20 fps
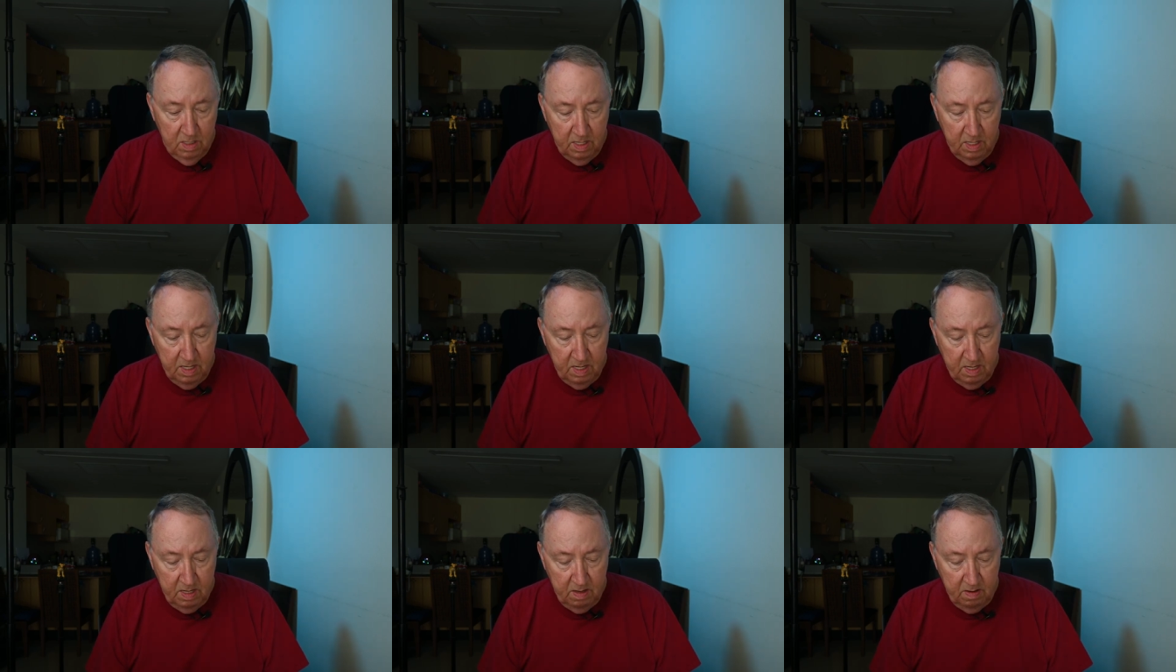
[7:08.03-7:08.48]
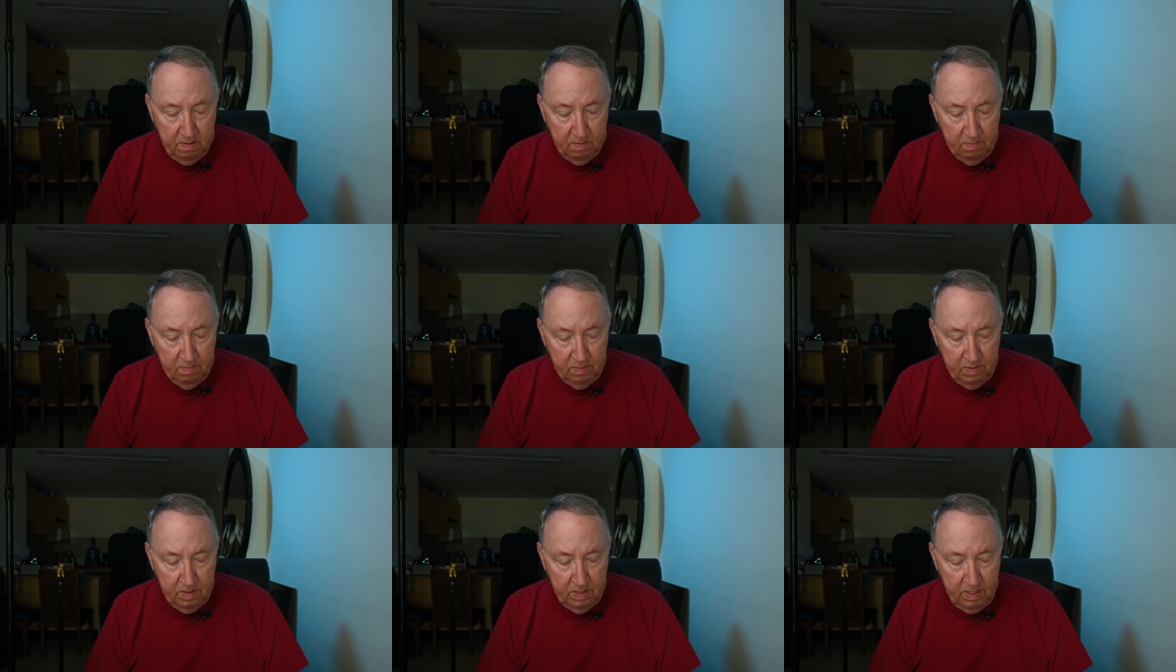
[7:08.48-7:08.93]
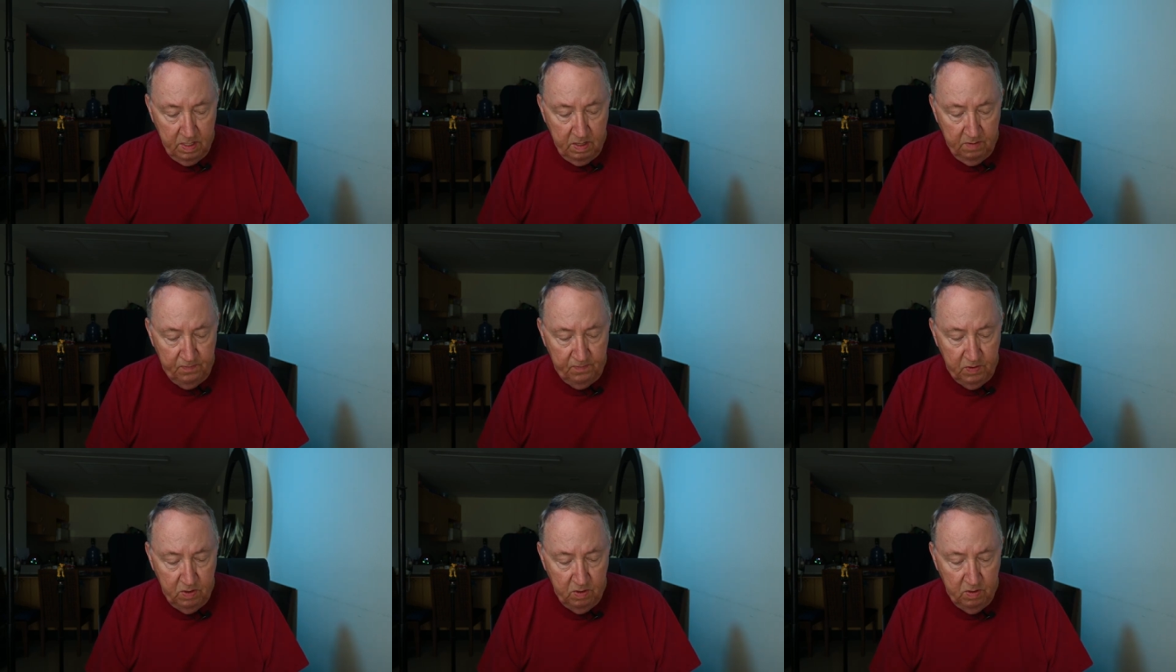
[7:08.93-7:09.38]
Uh,
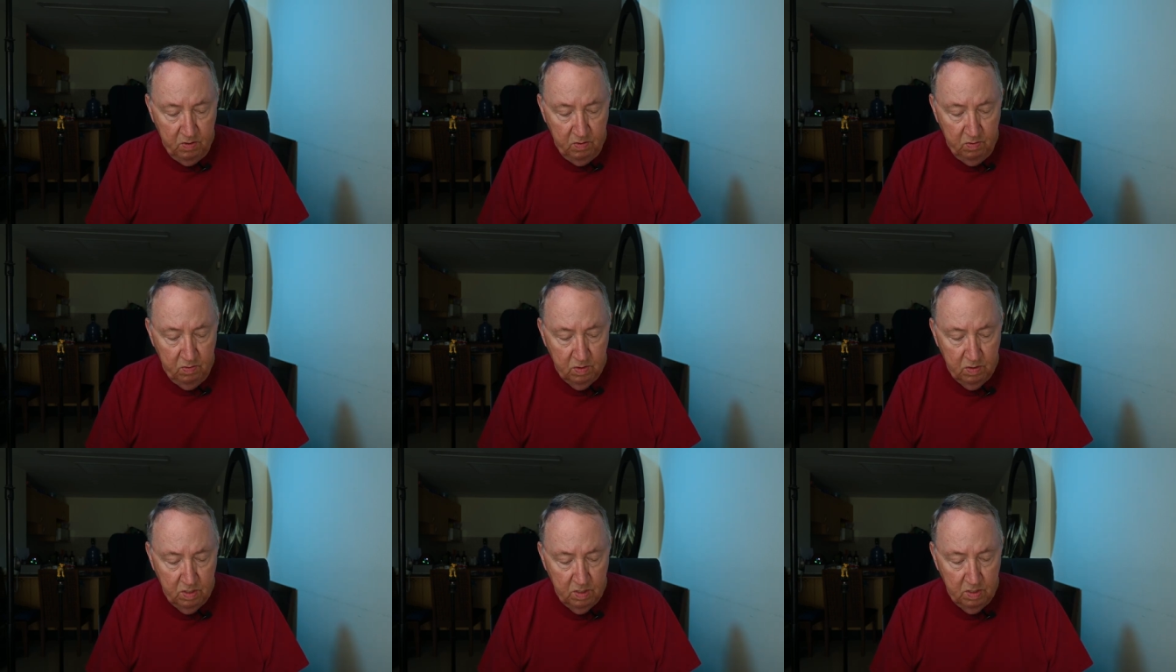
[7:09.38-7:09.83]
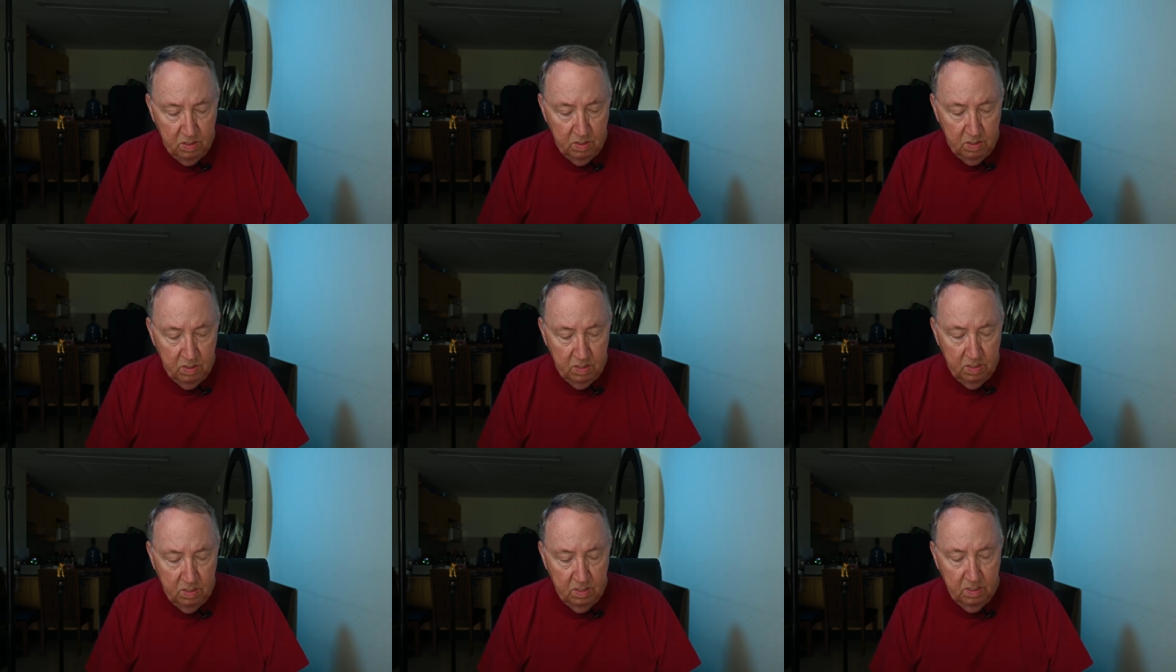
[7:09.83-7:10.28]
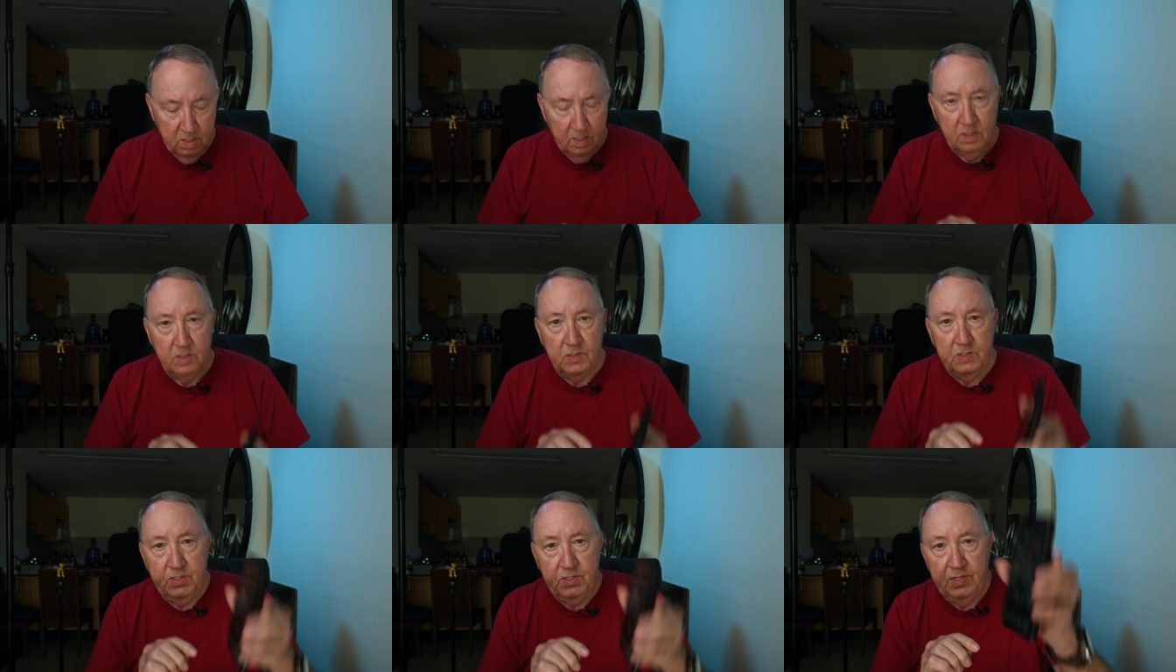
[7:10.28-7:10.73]
if you
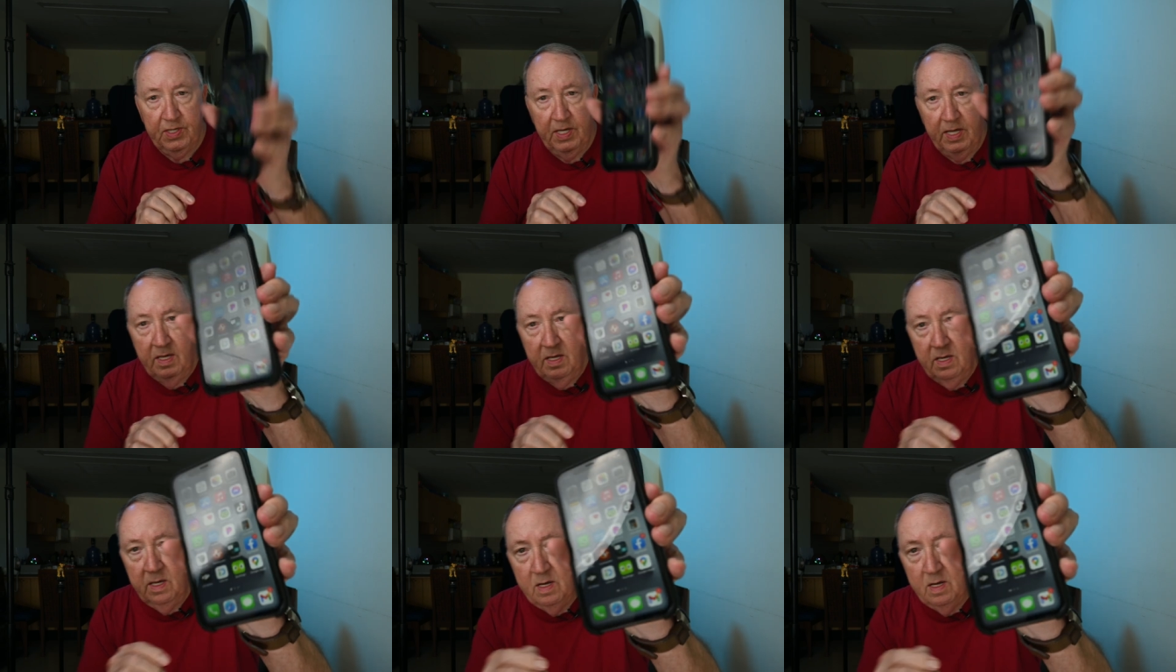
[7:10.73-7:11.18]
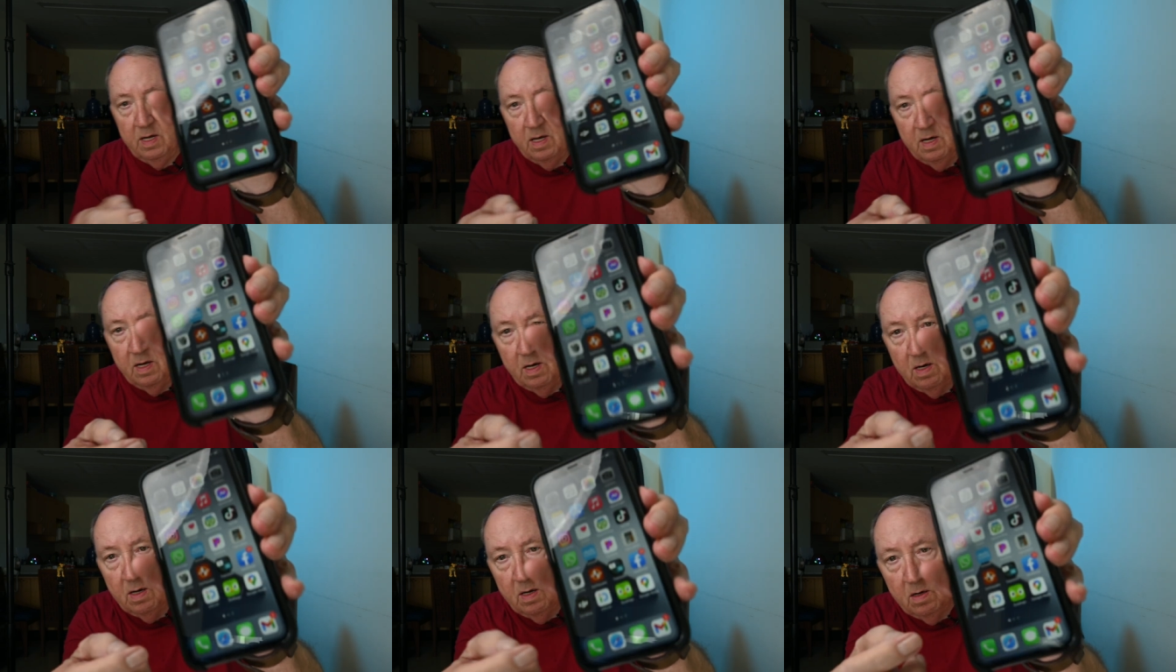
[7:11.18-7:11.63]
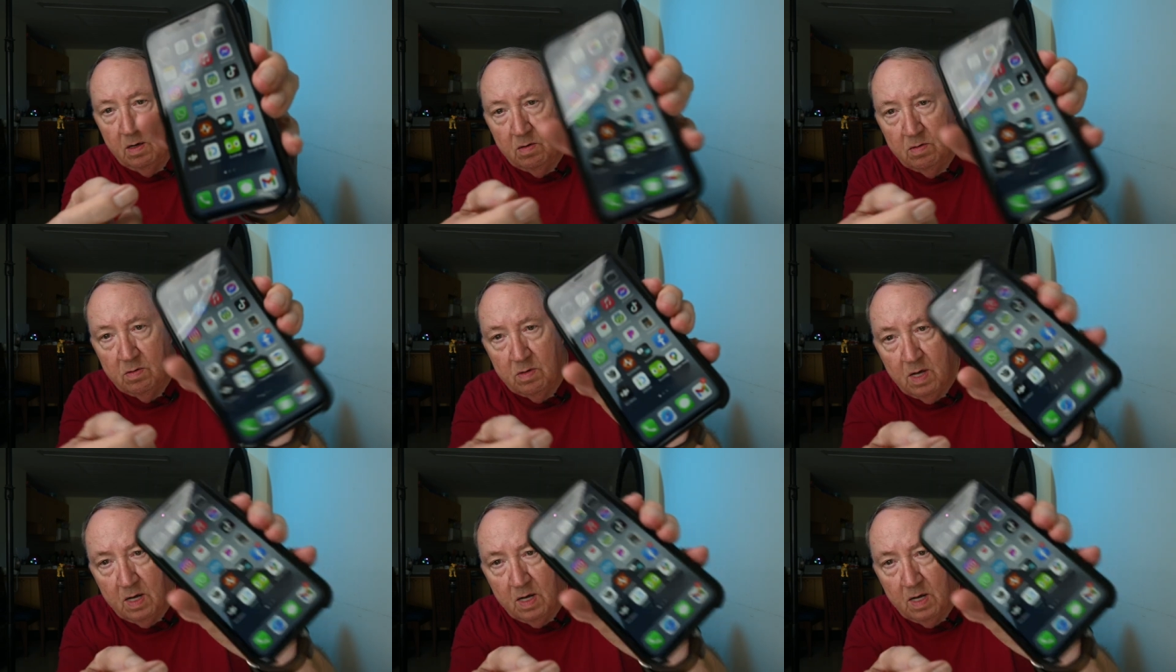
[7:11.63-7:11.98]
can see here,